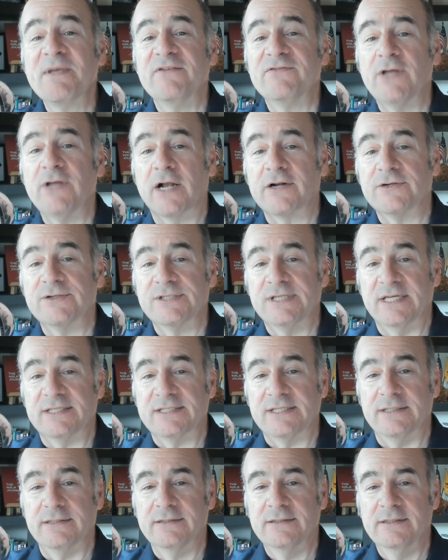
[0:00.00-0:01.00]
doctors does
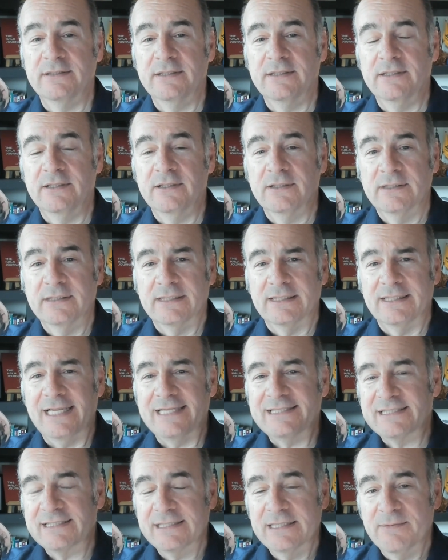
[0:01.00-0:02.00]
it.
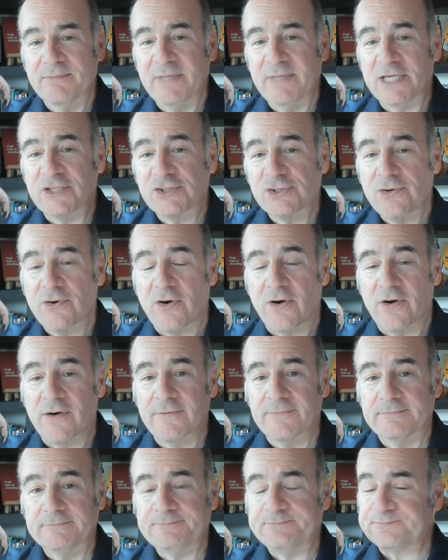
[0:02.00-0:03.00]
Let's make sure
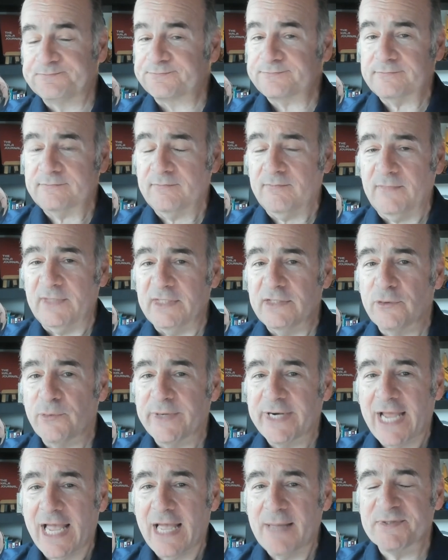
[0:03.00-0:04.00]
that
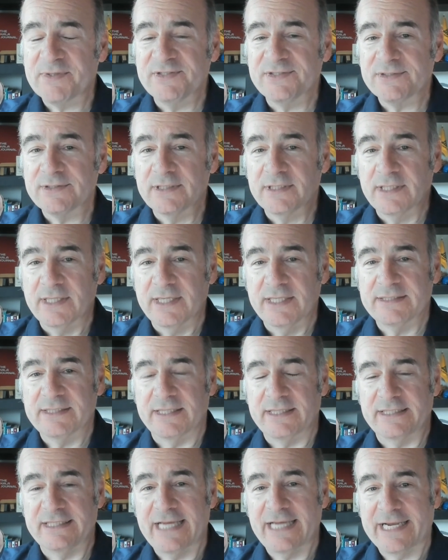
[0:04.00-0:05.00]
what happens is that
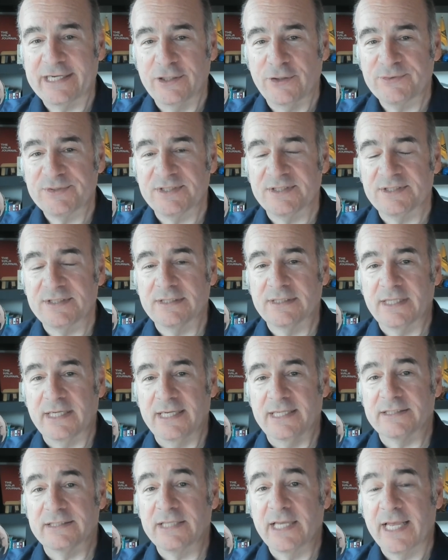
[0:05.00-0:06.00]
the diagnosis
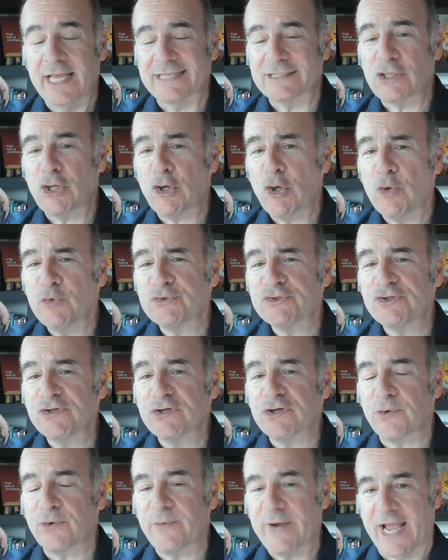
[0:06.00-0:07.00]
is as close to
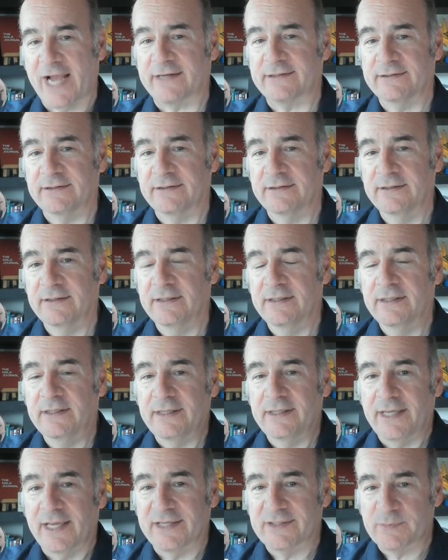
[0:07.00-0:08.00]
correct
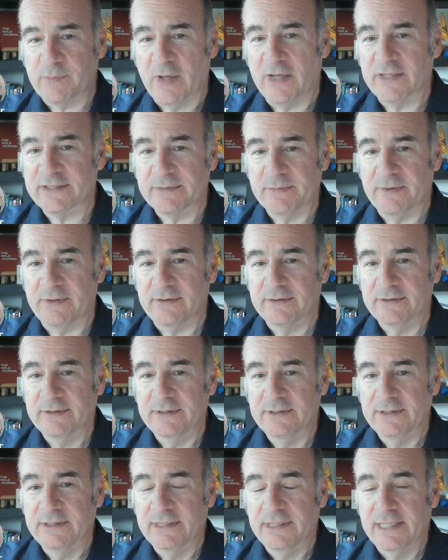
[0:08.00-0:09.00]
as possible.
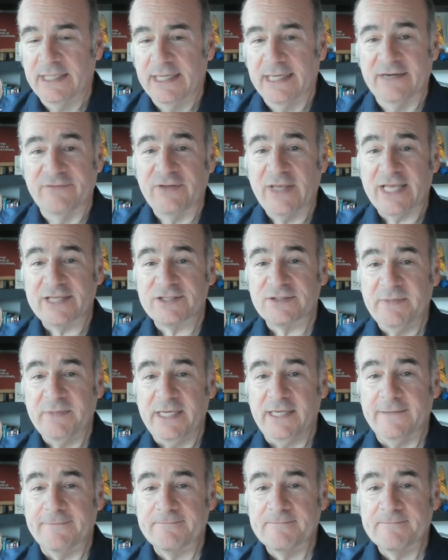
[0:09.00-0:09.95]
And if you ask me,